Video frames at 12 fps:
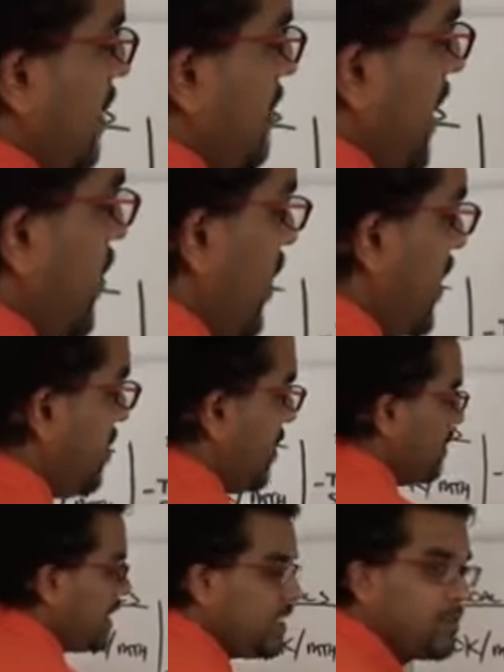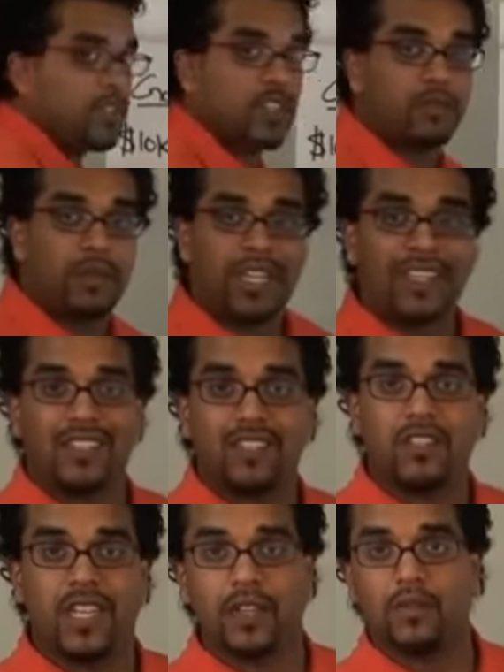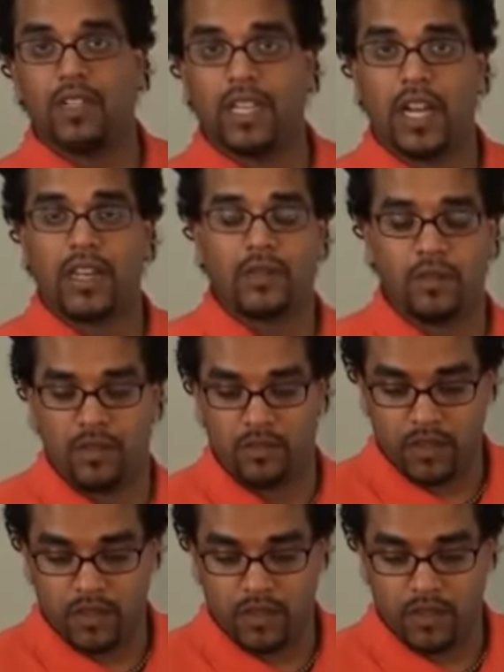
I'm not trying to be mean, I'm just being genuinely honest with you.